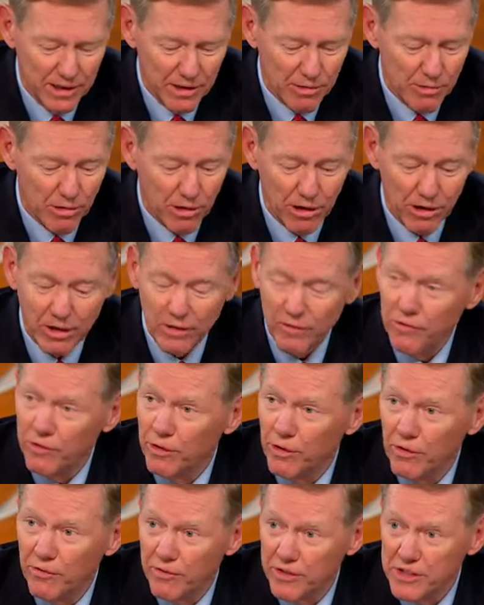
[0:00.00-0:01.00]
quality,
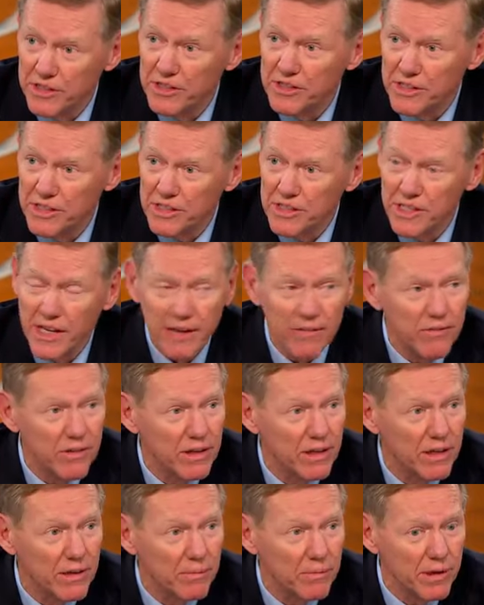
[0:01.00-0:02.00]
fuel efficiency, safety,
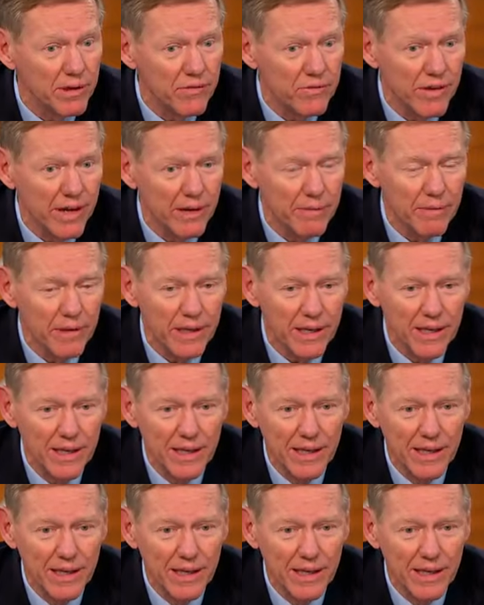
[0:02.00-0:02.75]
a complete family.